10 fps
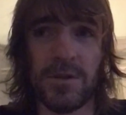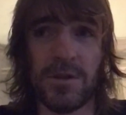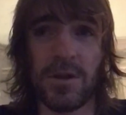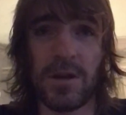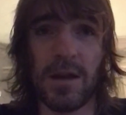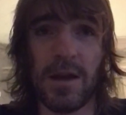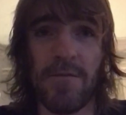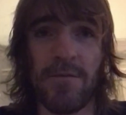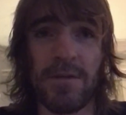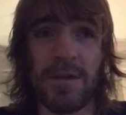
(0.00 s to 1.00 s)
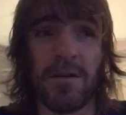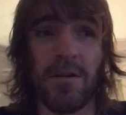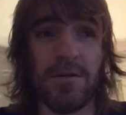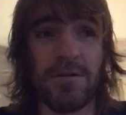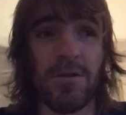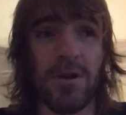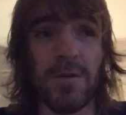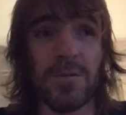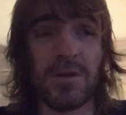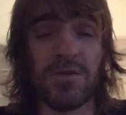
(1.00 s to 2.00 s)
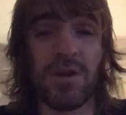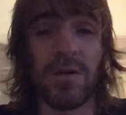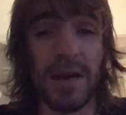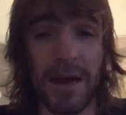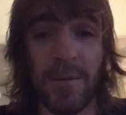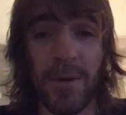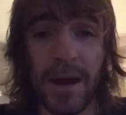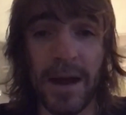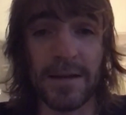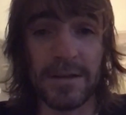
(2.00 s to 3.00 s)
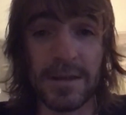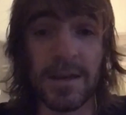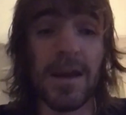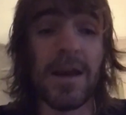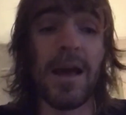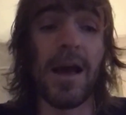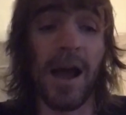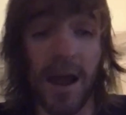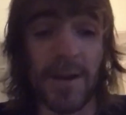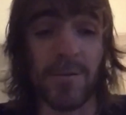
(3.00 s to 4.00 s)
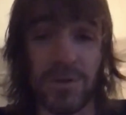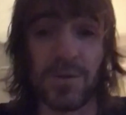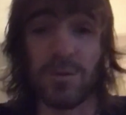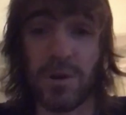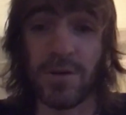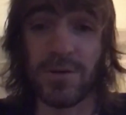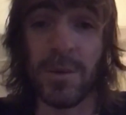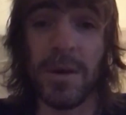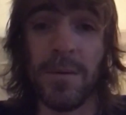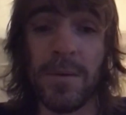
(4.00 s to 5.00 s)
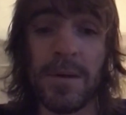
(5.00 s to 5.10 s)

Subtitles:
took everything that I thought I was controlling out of my hands, and it was all God's will.